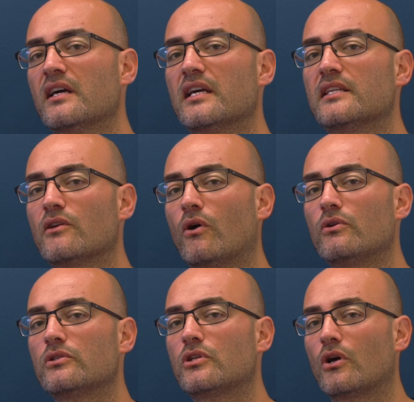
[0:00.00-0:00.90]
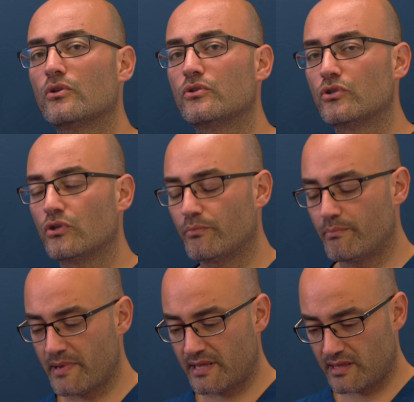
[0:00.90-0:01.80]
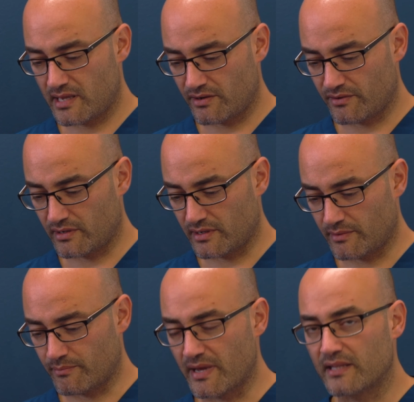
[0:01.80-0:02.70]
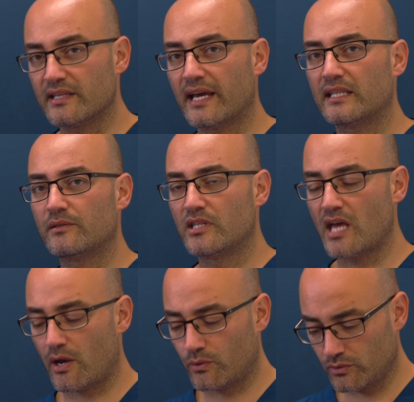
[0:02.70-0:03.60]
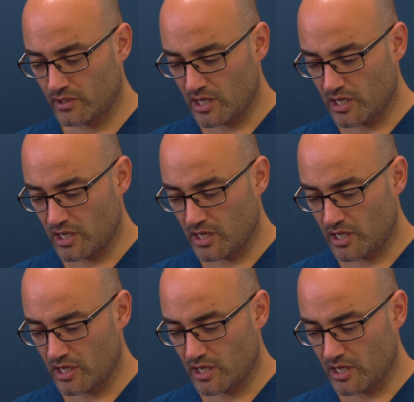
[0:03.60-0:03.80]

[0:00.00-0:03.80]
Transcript: is also to bend the head down,